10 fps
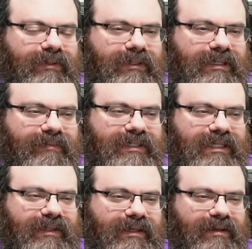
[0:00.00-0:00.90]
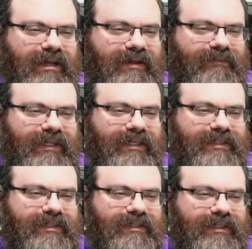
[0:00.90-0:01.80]
Did I miss anything
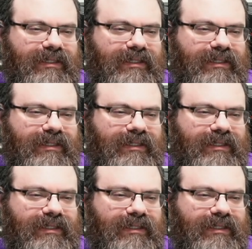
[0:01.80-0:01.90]
obvious?